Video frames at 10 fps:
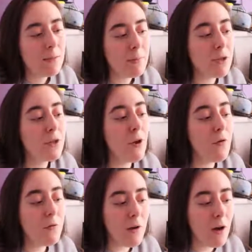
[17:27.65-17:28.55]
but
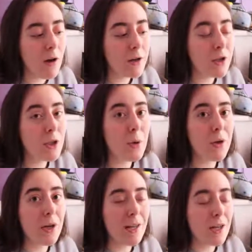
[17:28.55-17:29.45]
so far, so
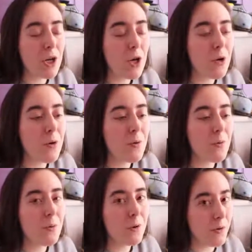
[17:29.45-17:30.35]
good.
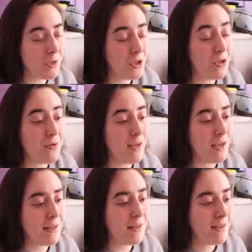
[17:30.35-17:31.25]
No, no issues
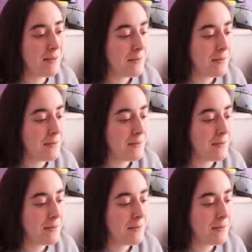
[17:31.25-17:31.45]
yet.